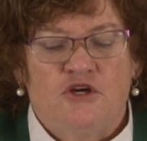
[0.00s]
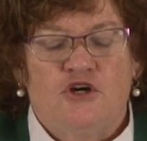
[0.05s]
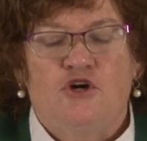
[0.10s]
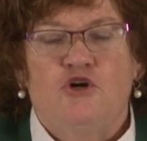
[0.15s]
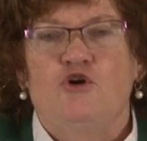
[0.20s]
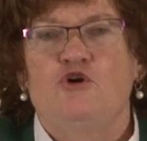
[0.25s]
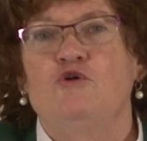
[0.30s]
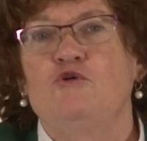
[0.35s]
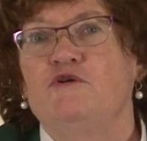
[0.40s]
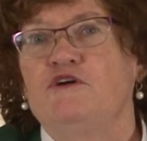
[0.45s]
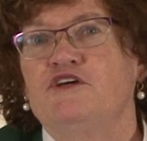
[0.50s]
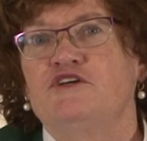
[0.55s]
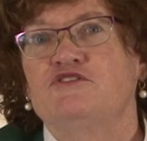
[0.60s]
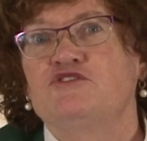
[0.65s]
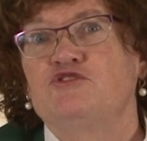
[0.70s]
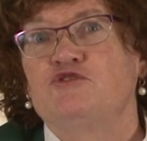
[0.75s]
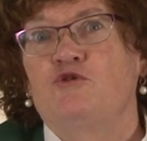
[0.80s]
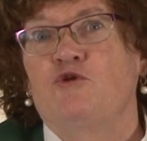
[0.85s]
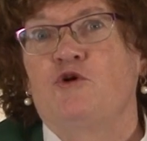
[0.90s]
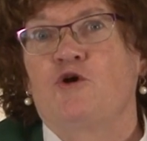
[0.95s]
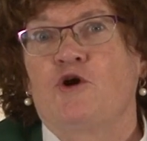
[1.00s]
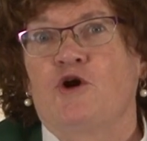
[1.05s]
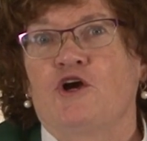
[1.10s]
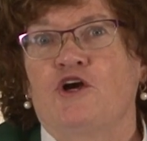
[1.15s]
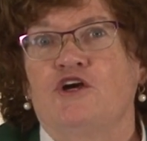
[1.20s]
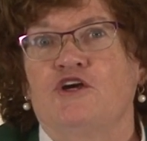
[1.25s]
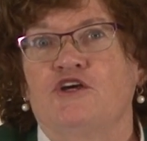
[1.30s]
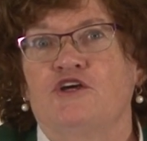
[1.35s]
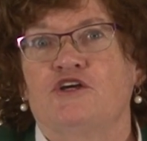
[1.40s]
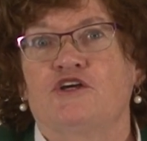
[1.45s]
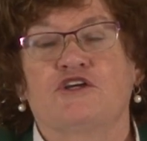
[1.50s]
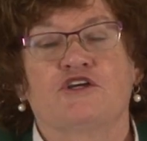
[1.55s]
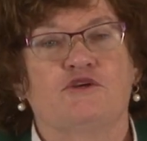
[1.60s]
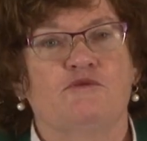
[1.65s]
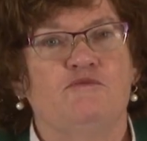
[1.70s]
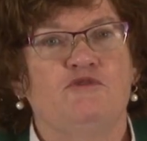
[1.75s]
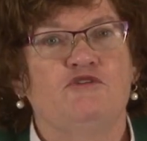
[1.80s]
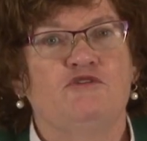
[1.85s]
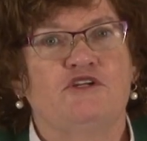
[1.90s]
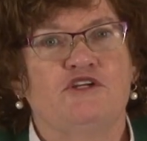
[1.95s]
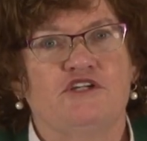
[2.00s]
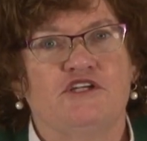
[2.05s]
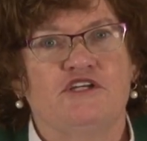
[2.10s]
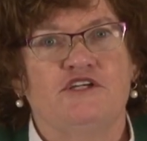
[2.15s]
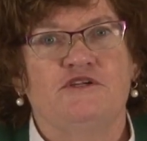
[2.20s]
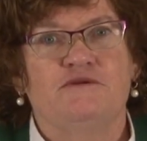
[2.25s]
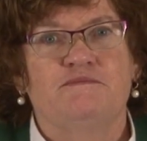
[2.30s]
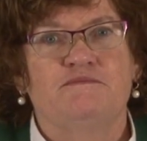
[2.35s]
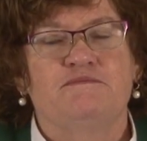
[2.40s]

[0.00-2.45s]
Who is your community?